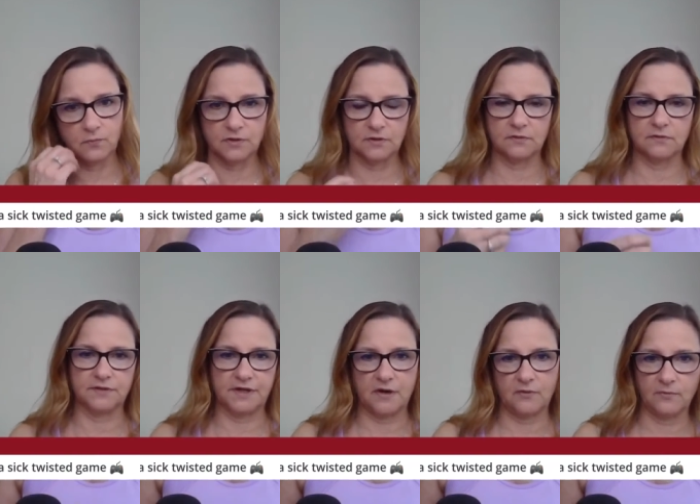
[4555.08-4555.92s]
well,
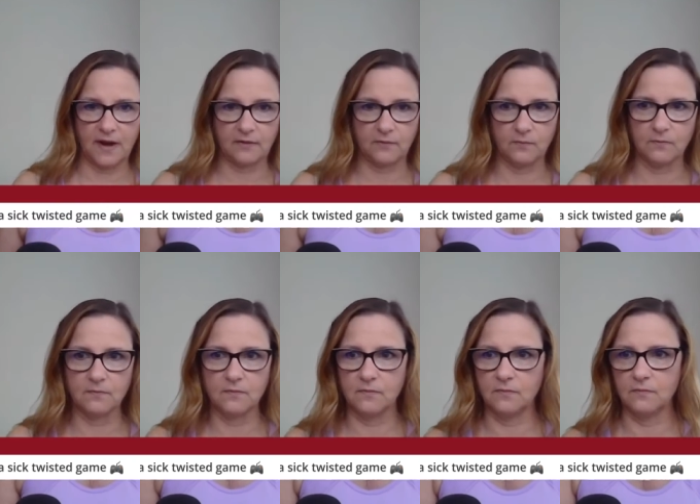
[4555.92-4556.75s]
you know,
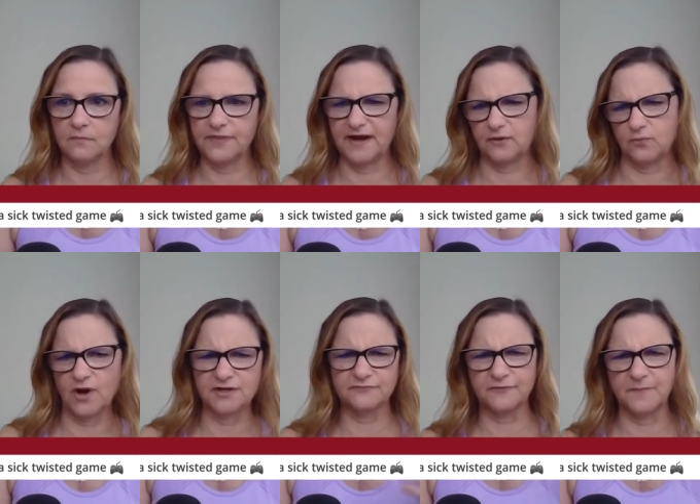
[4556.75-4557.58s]
they're
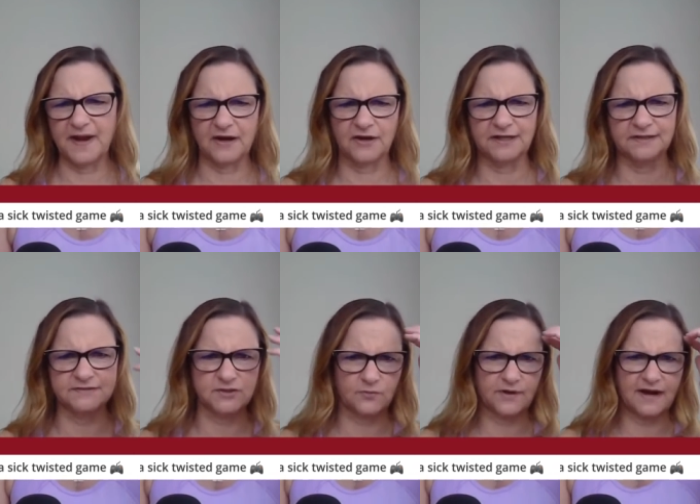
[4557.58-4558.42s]
wonderful
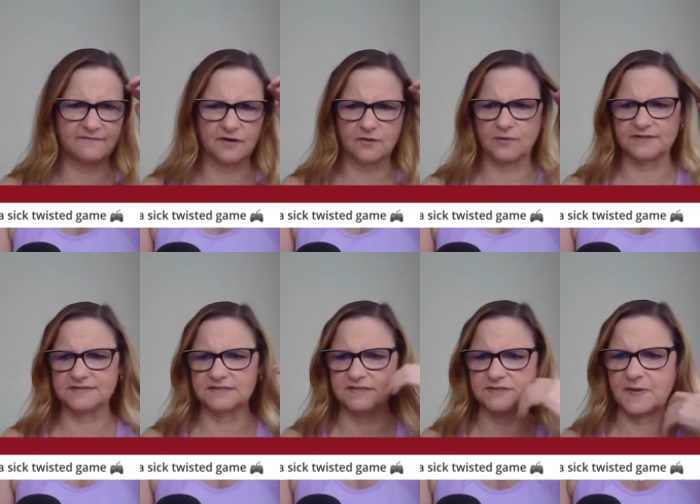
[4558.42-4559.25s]
parents or whatever.
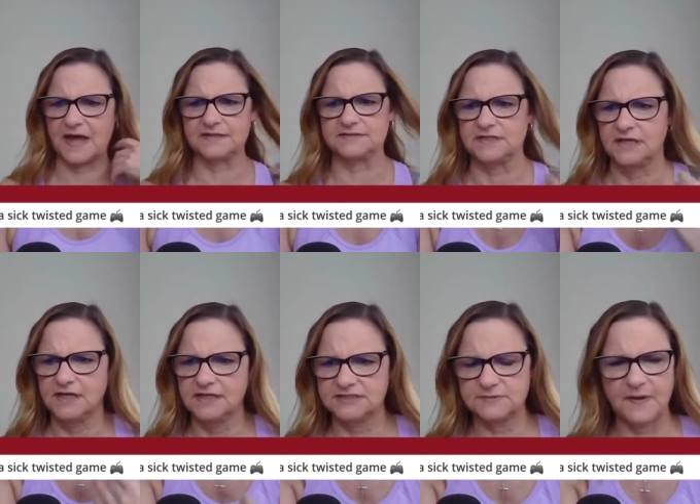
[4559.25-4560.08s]
Once this is past
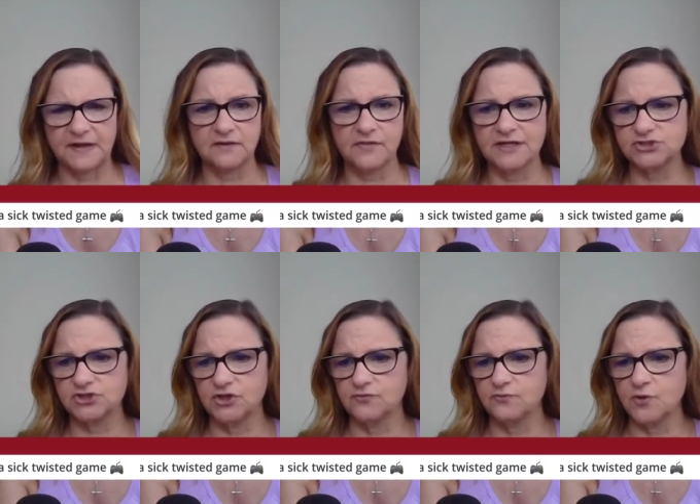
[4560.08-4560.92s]

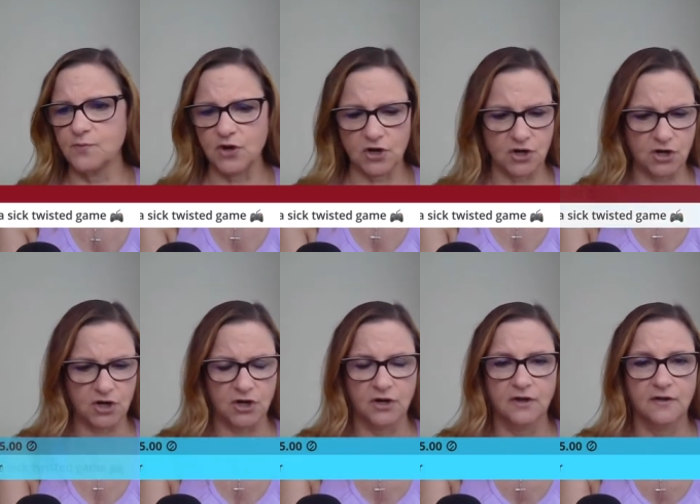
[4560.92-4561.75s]
speculation and
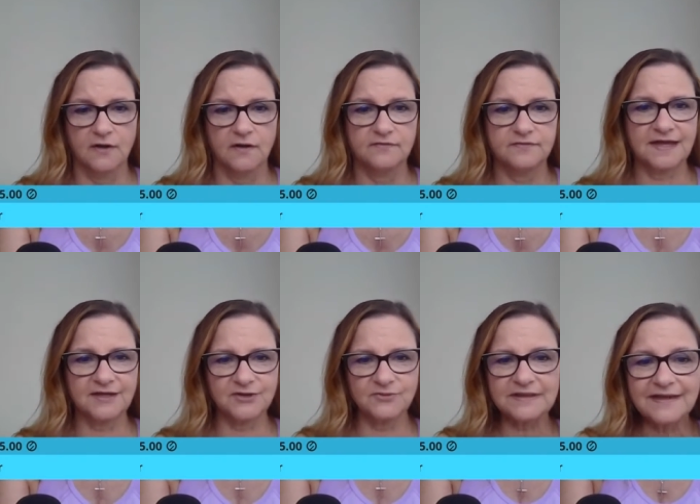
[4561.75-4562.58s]
rumor.
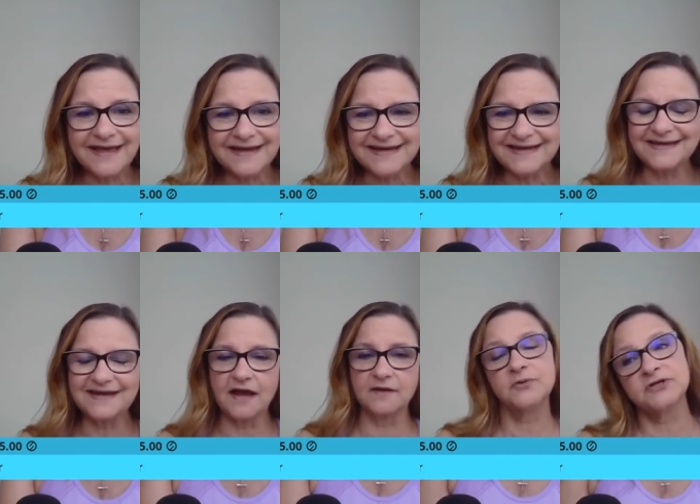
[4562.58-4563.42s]
Thank you,
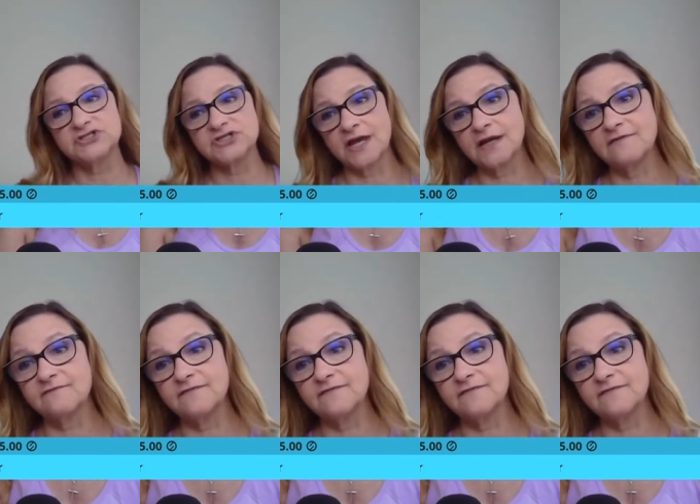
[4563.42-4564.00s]
Eleni. I appreciate